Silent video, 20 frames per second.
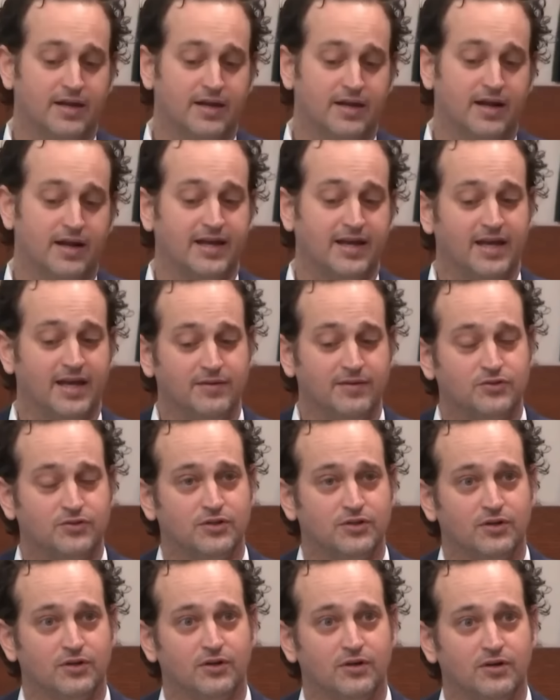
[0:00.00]
I gave it
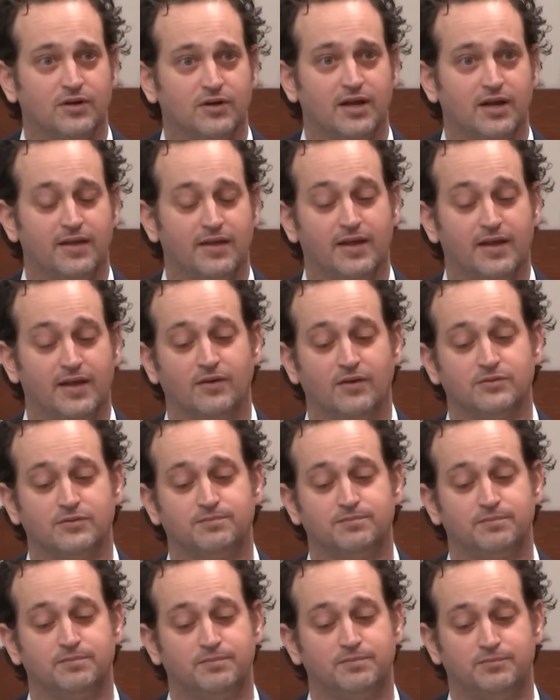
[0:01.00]
to her, and then I was
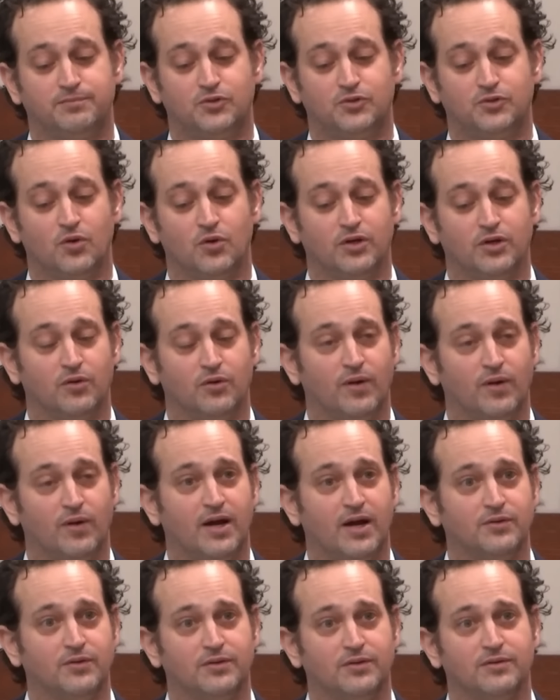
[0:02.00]
joking
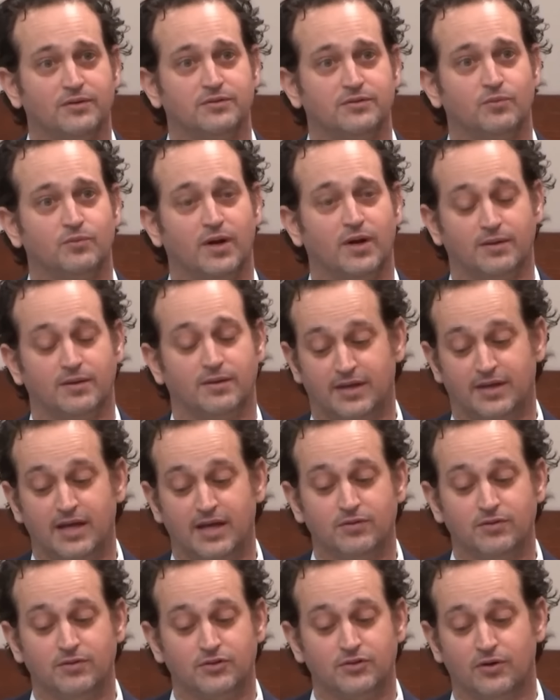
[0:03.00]
around when I
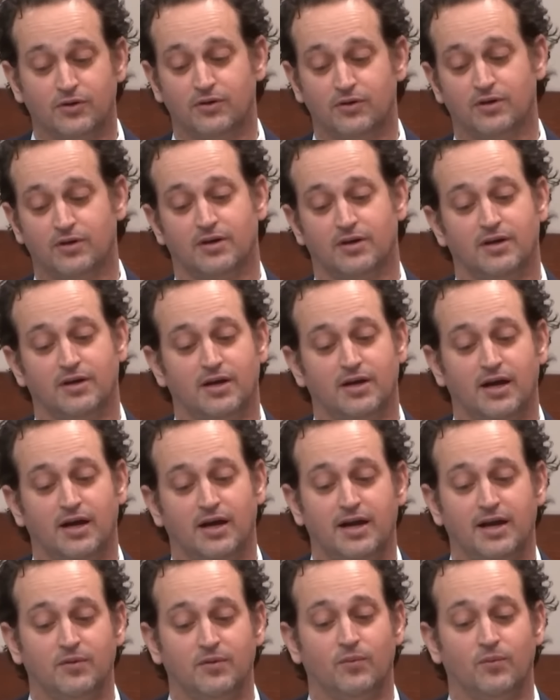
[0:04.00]
gave it to her.
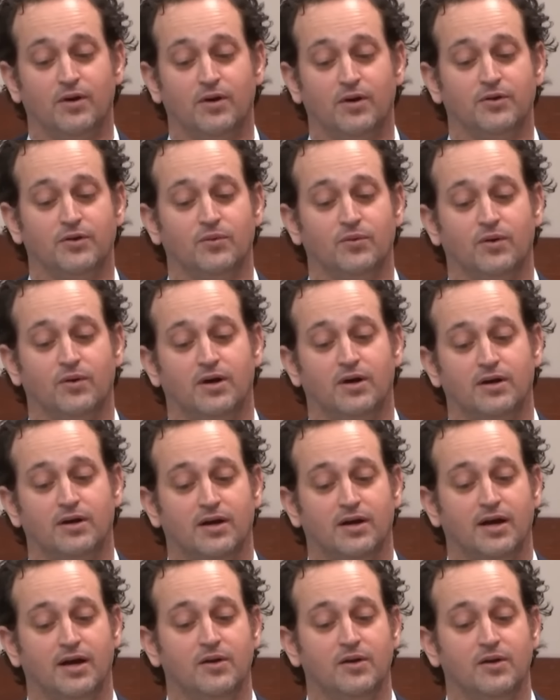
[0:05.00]
I didn't want
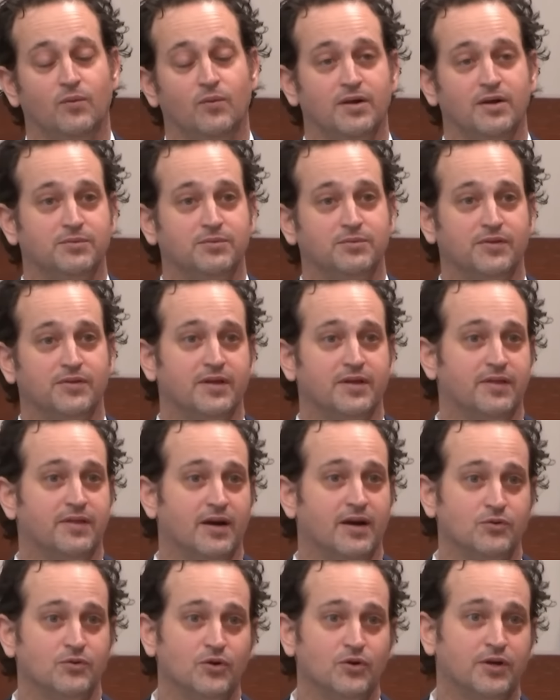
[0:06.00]
him to think that
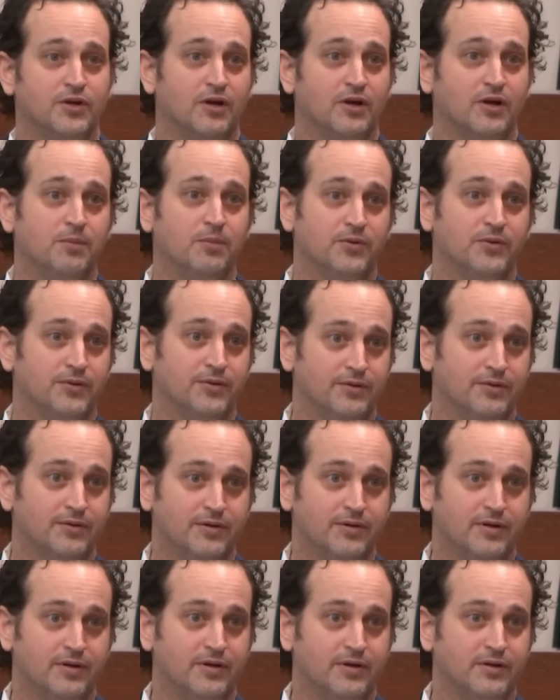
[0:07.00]
I was hooking up with her.
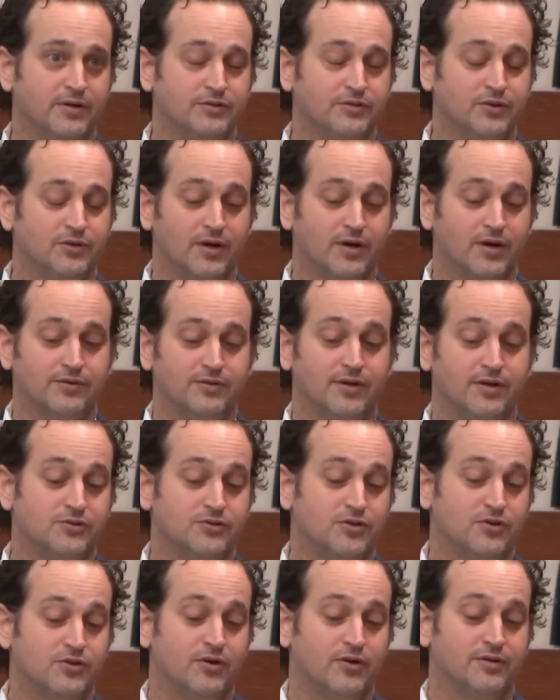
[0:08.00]
So I
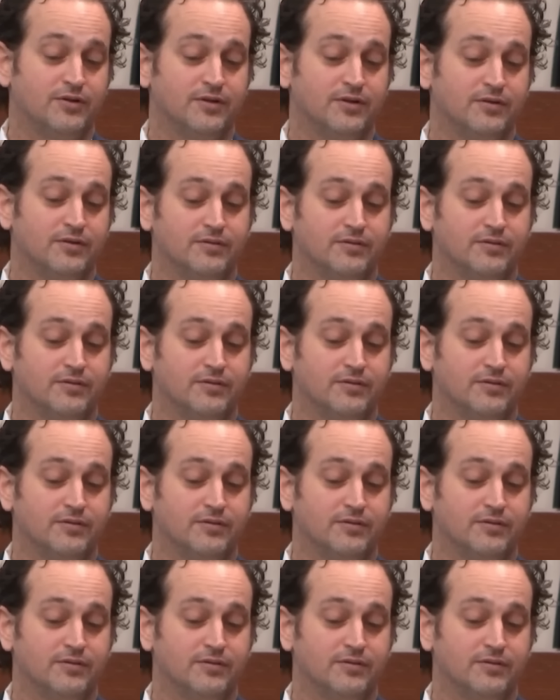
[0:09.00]
started to